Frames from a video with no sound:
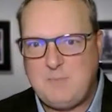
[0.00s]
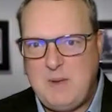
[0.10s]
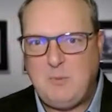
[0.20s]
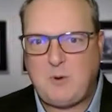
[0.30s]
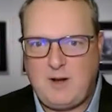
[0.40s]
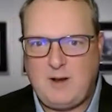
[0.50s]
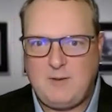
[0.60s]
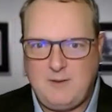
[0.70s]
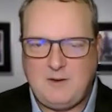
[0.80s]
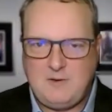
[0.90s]
People are going
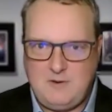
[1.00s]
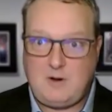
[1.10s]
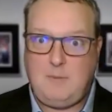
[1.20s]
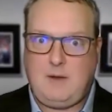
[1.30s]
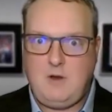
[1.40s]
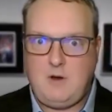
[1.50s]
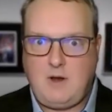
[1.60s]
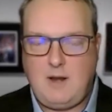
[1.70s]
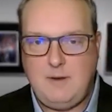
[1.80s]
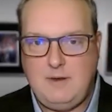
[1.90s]
to, you're going to be like, you're
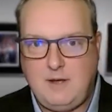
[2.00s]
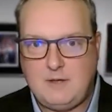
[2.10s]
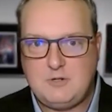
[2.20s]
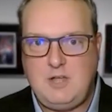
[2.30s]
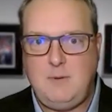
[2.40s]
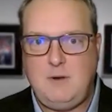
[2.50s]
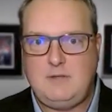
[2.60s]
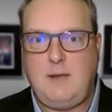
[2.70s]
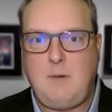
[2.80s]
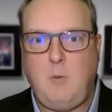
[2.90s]
got to be nuts. You're telling me
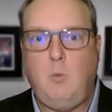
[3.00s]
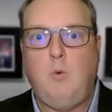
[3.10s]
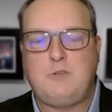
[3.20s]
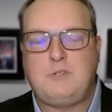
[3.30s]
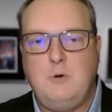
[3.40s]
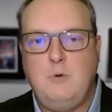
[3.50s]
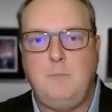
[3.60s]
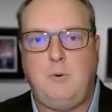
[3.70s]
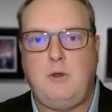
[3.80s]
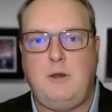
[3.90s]
to take my wool suit
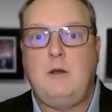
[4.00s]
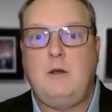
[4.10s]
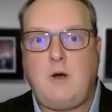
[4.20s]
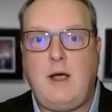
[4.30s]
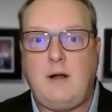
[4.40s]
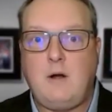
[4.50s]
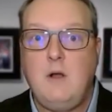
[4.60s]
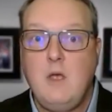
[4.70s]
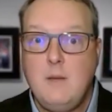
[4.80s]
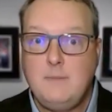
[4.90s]
and put it in a dryer.